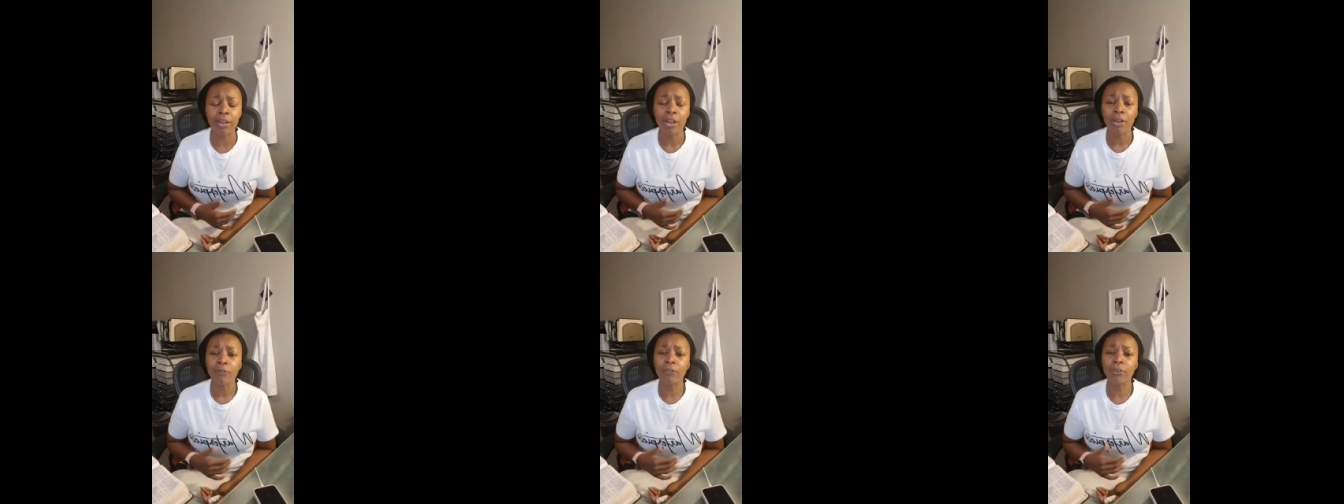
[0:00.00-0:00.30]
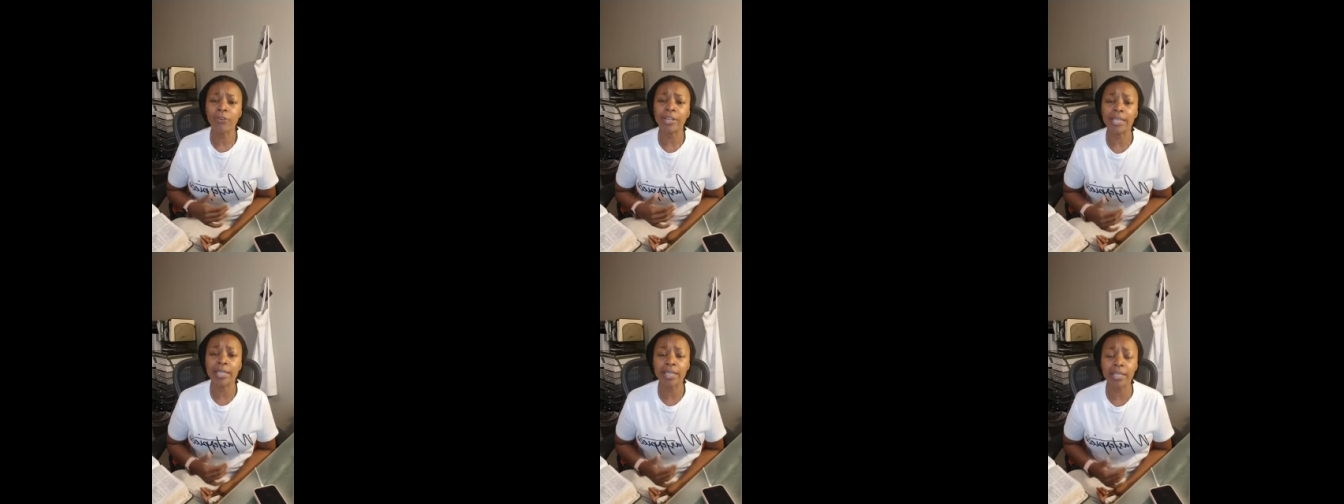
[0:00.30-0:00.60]

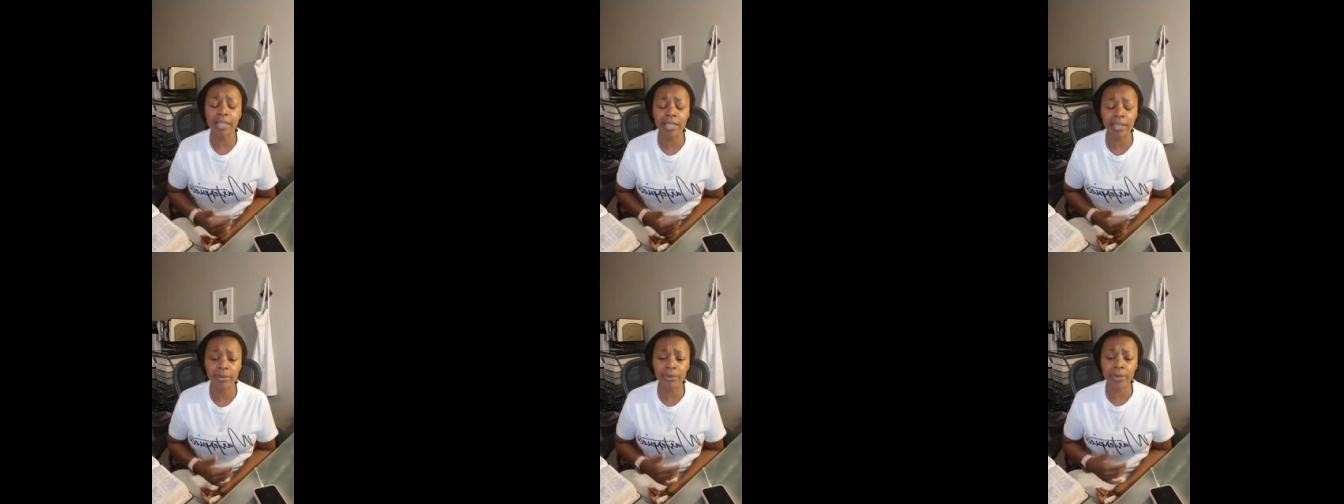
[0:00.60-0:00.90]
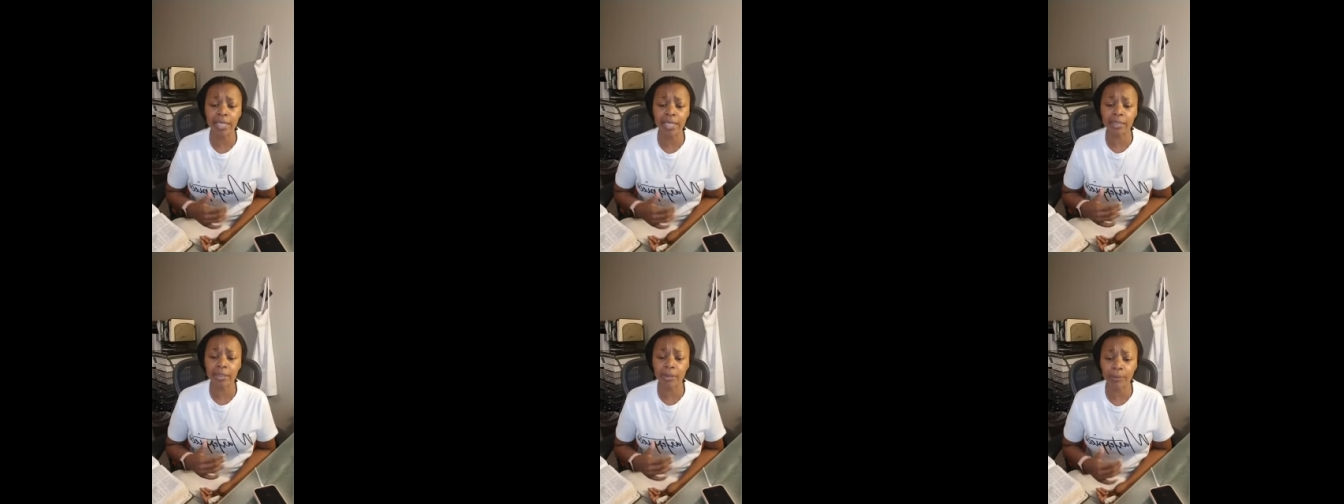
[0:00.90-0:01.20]
for
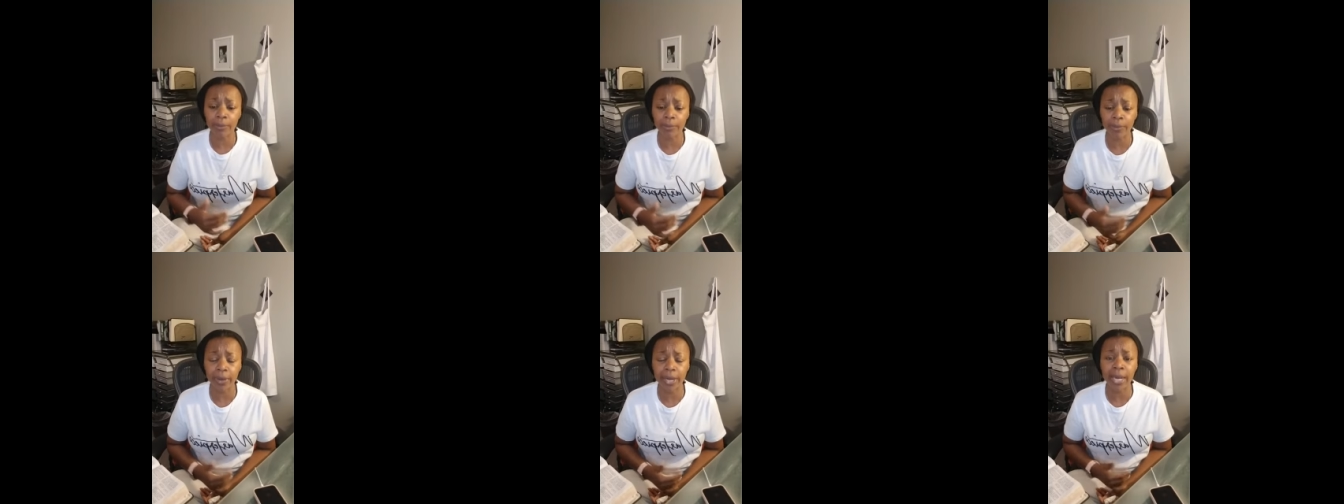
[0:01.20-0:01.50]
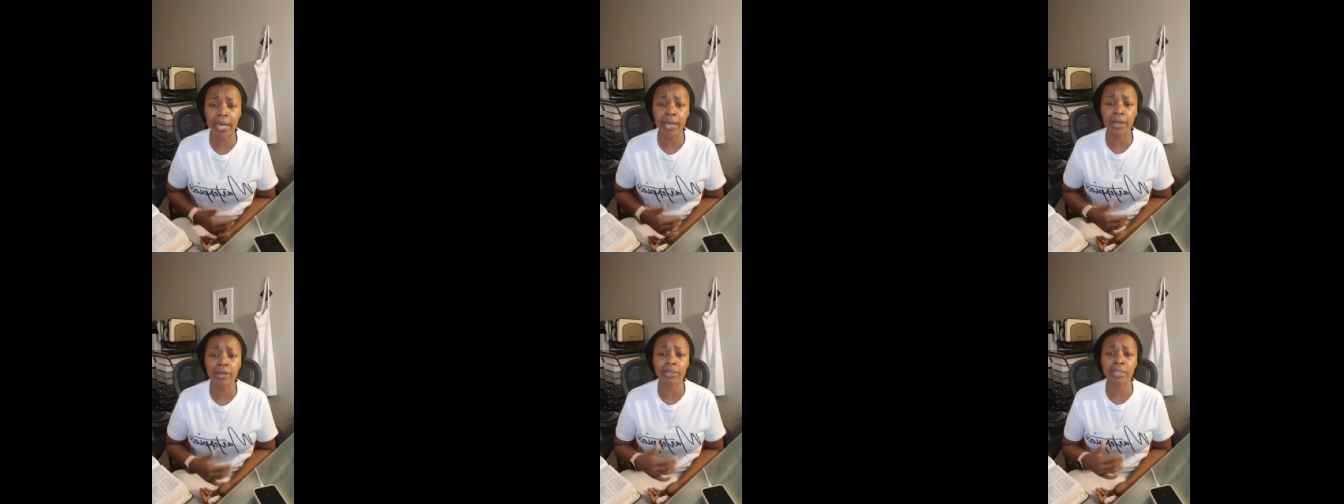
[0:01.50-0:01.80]
hearing the
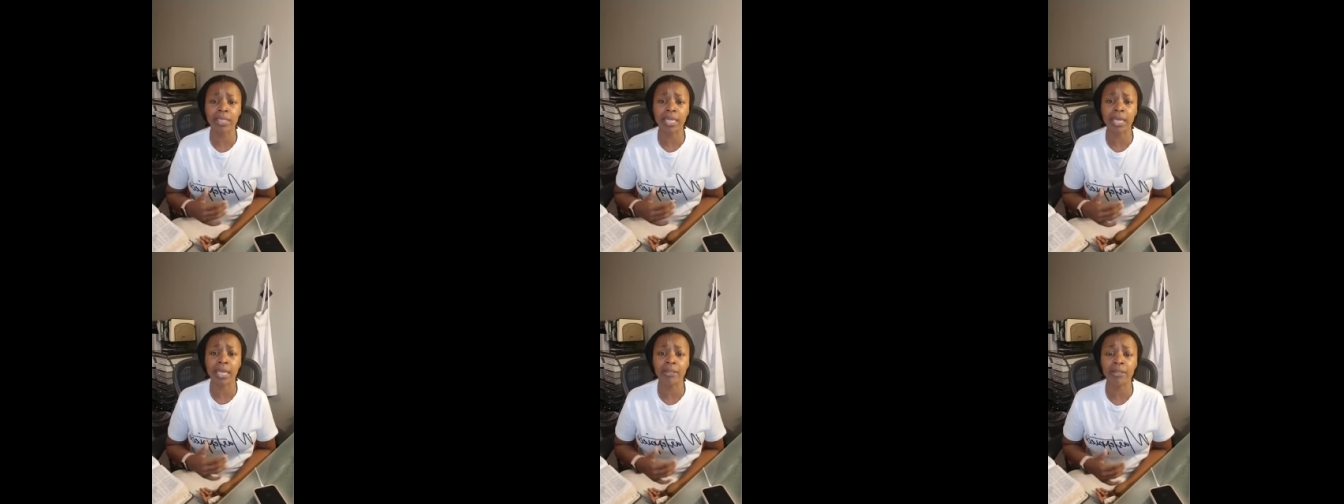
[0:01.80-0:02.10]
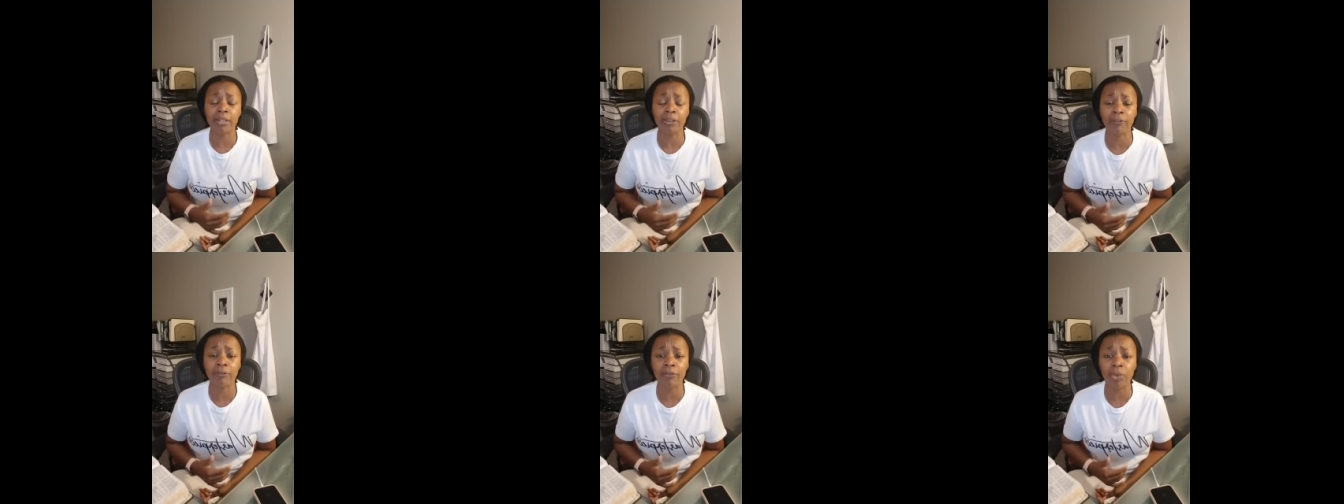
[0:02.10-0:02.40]
prayers and
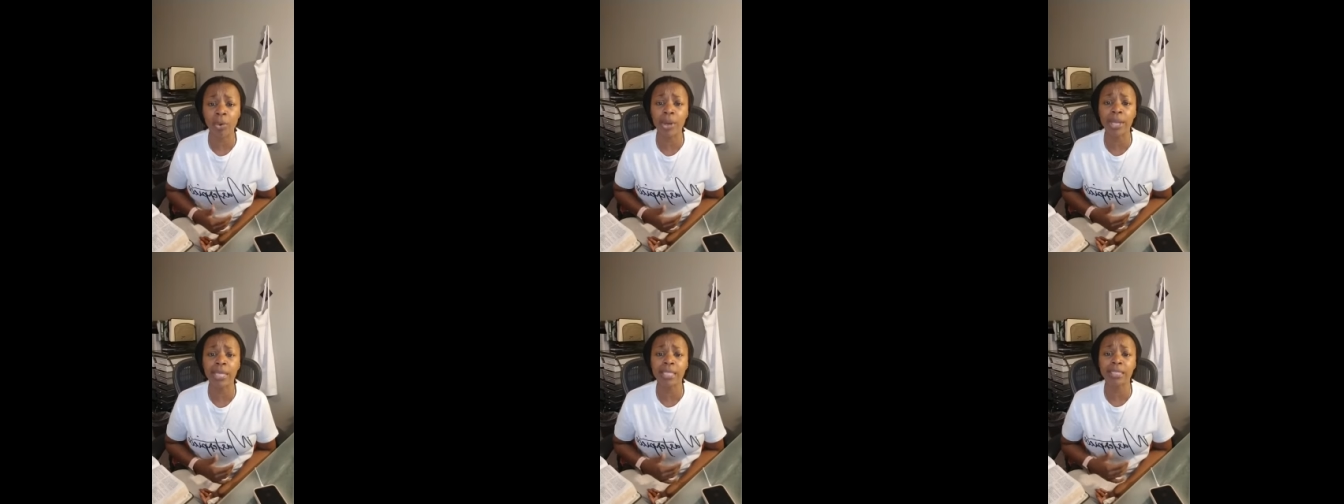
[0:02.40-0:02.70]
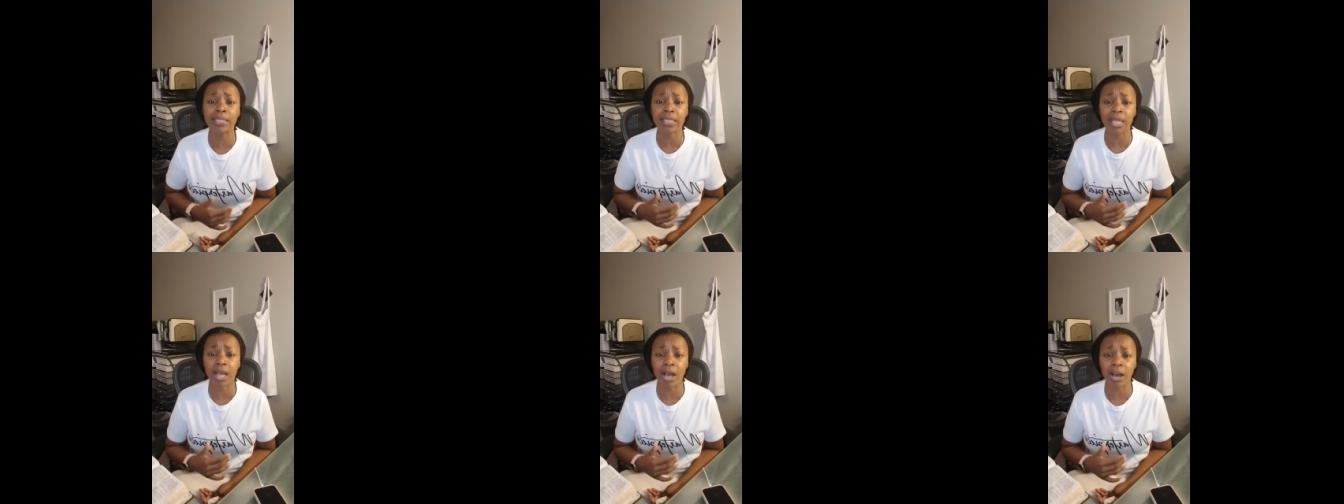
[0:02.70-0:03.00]
the
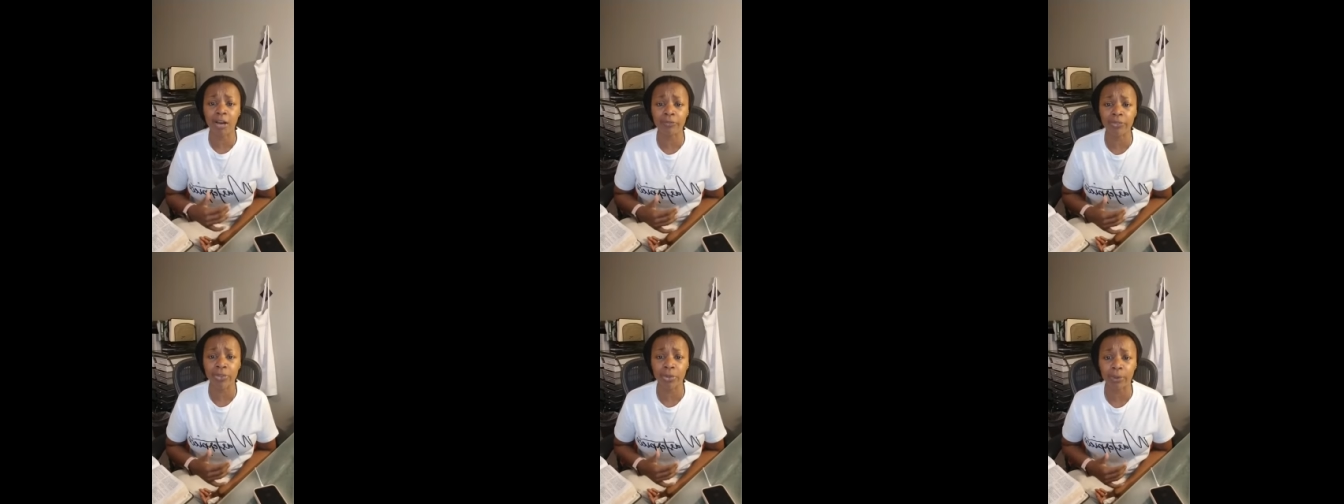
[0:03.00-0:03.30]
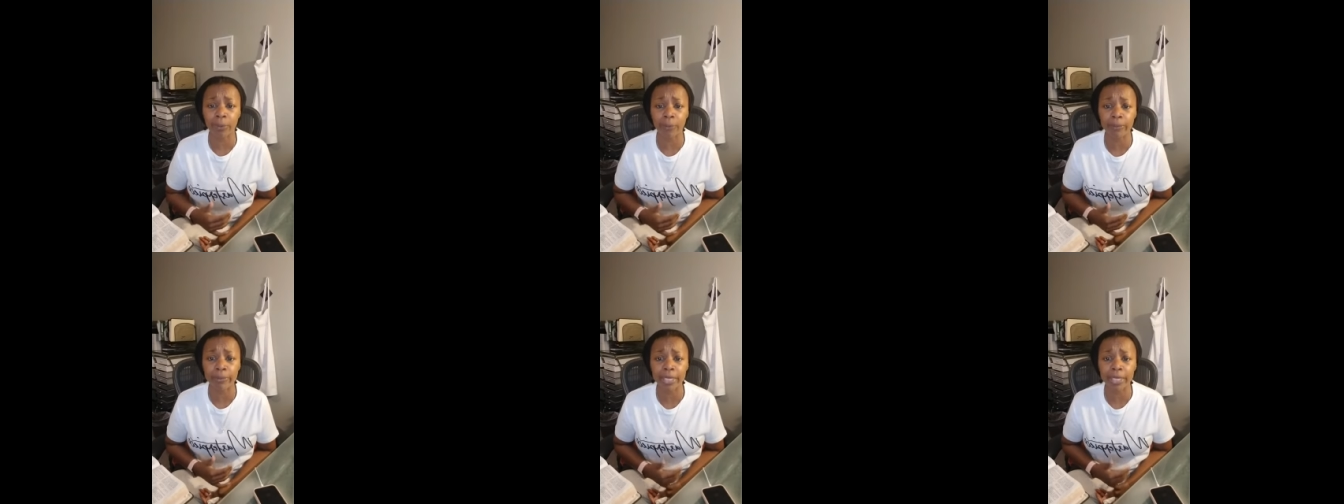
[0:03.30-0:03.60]
voice of
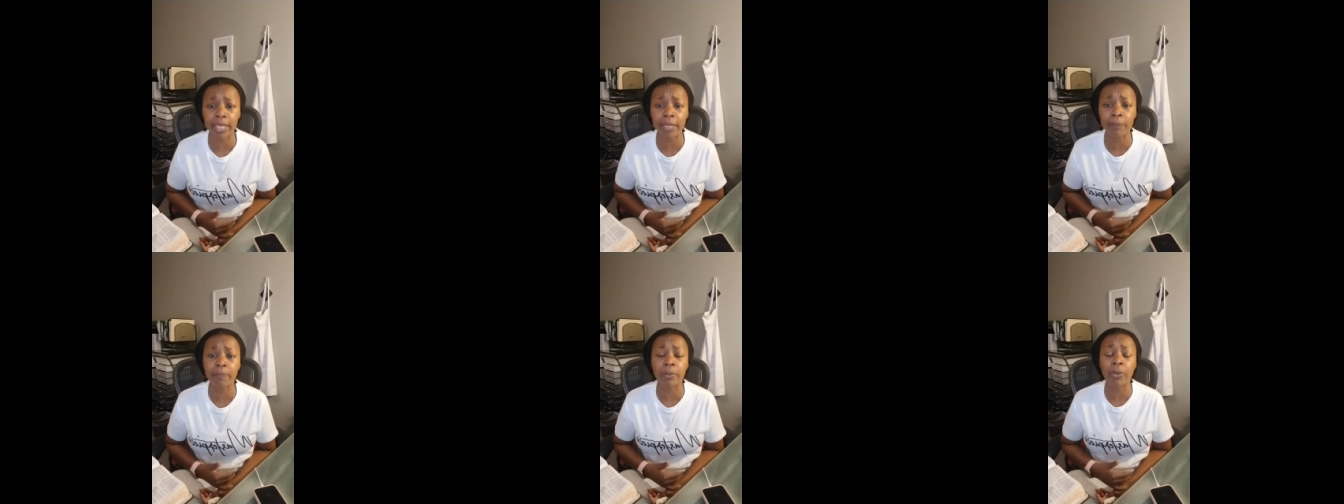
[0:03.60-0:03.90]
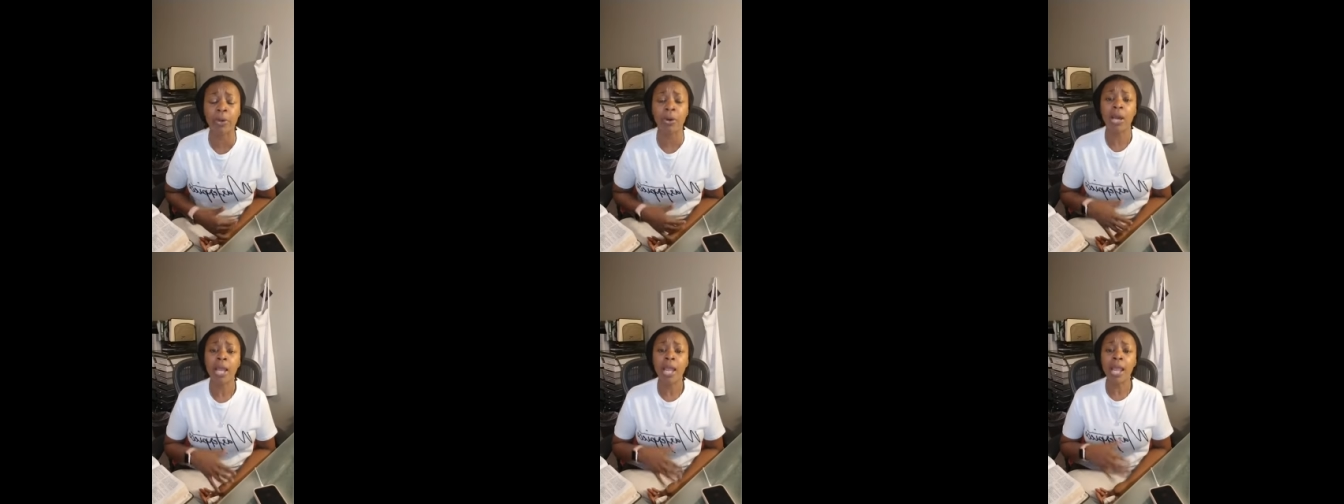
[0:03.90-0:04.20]
your
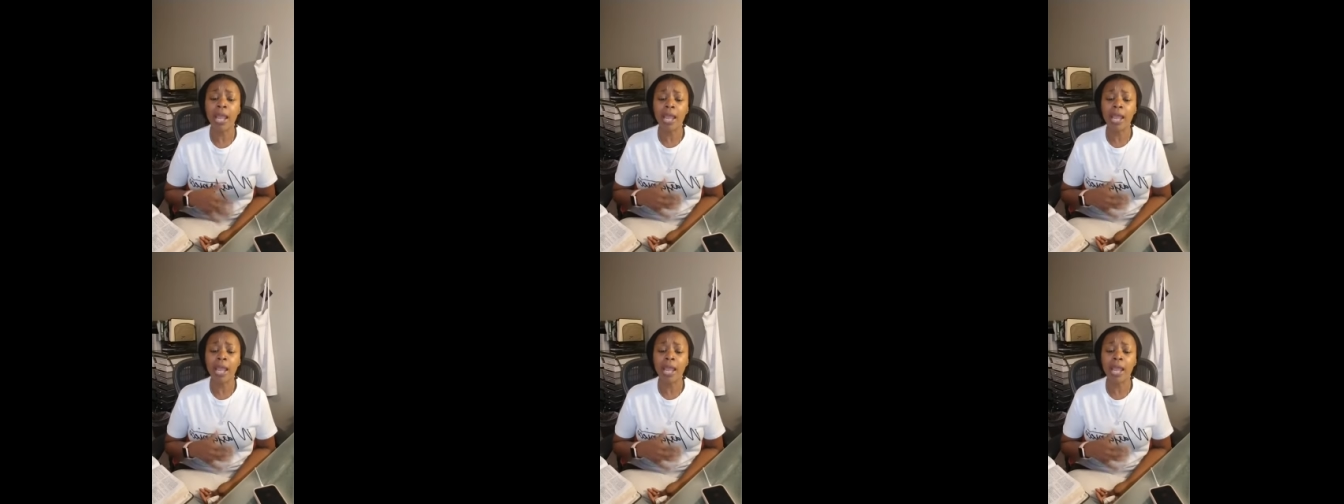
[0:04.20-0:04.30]
people.